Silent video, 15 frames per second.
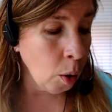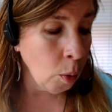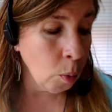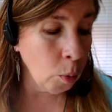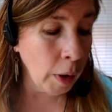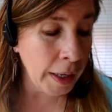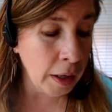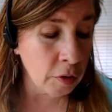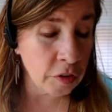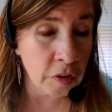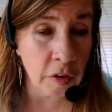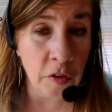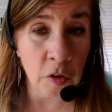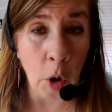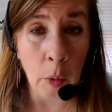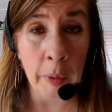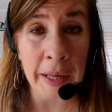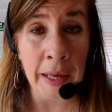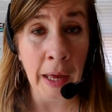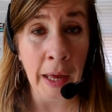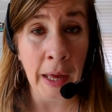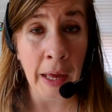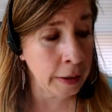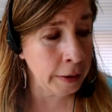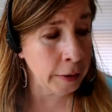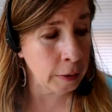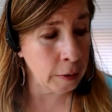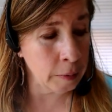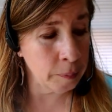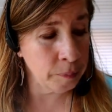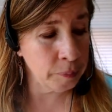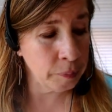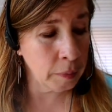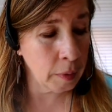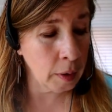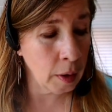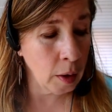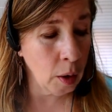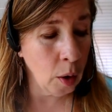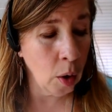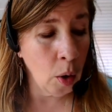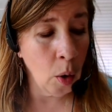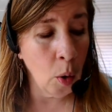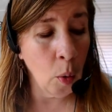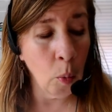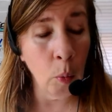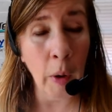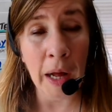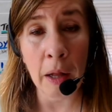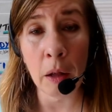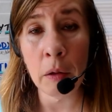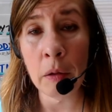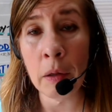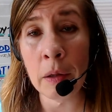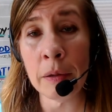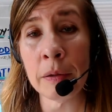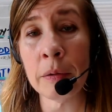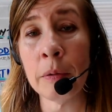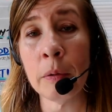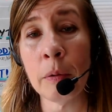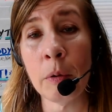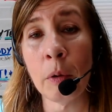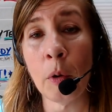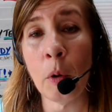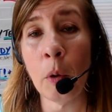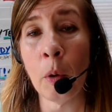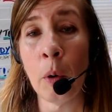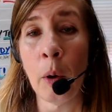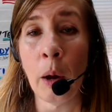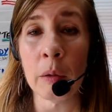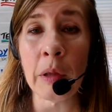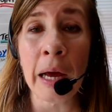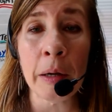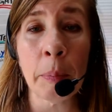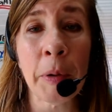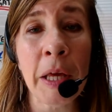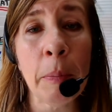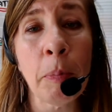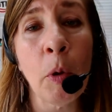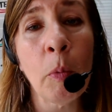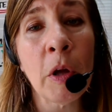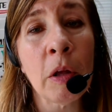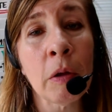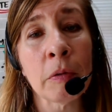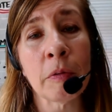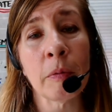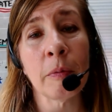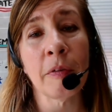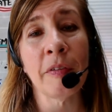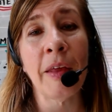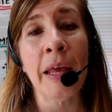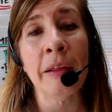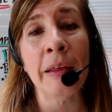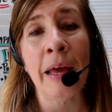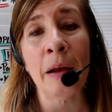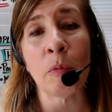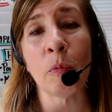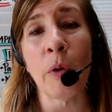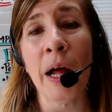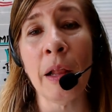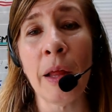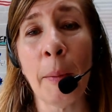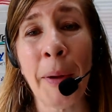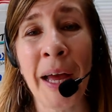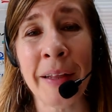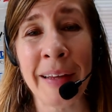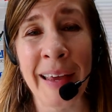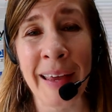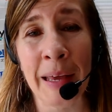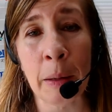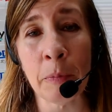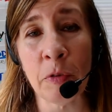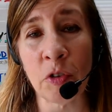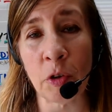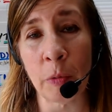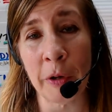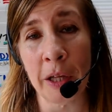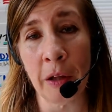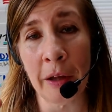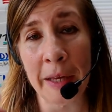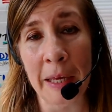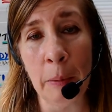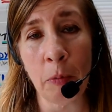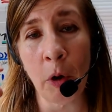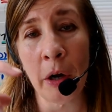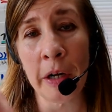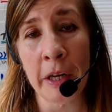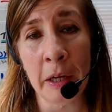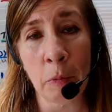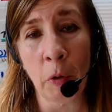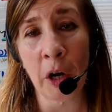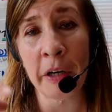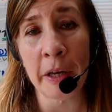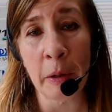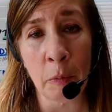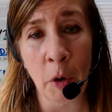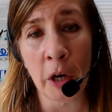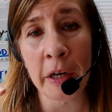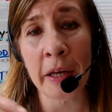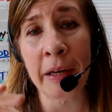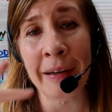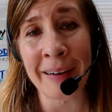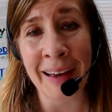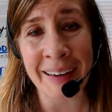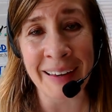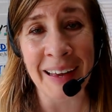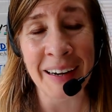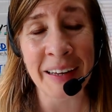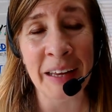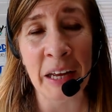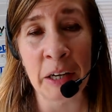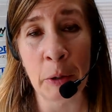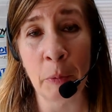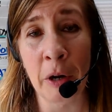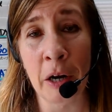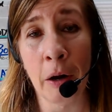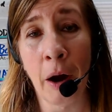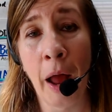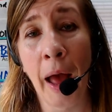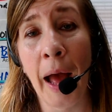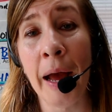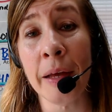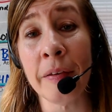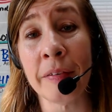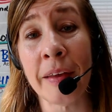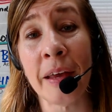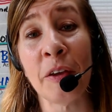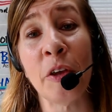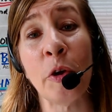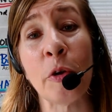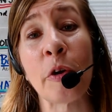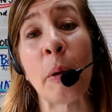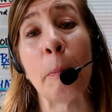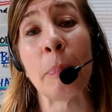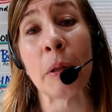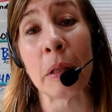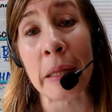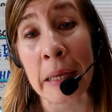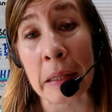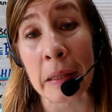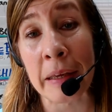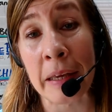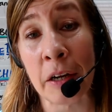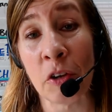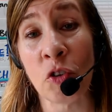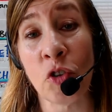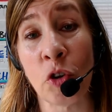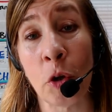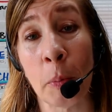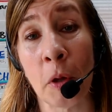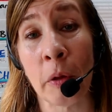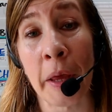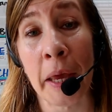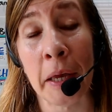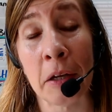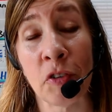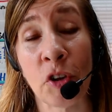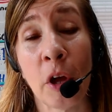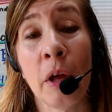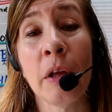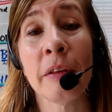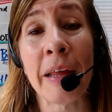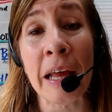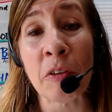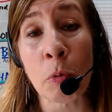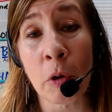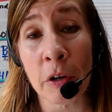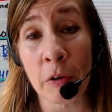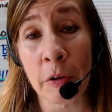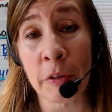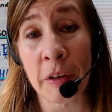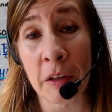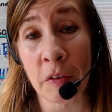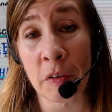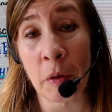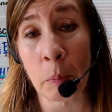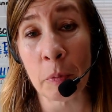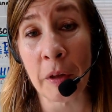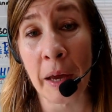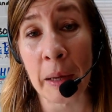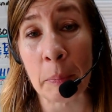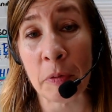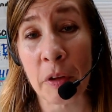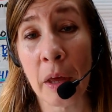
What else is going on here? Well, a lot of people will say that, well, I'm on the hamster wheel. I keep running and running and running and not getting anywhere. I say you're completely in a gerbil cage. That's what Earth is sometimes